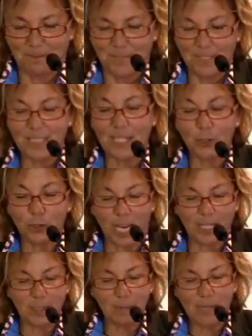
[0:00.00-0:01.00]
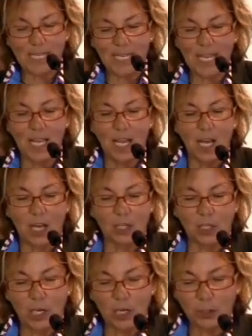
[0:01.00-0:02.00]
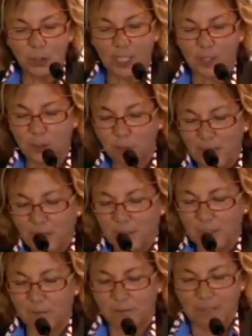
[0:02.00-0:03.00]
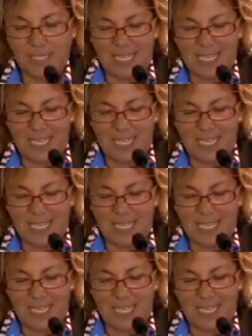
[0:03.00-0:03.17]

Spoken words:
sent Jack and me a large, expensive,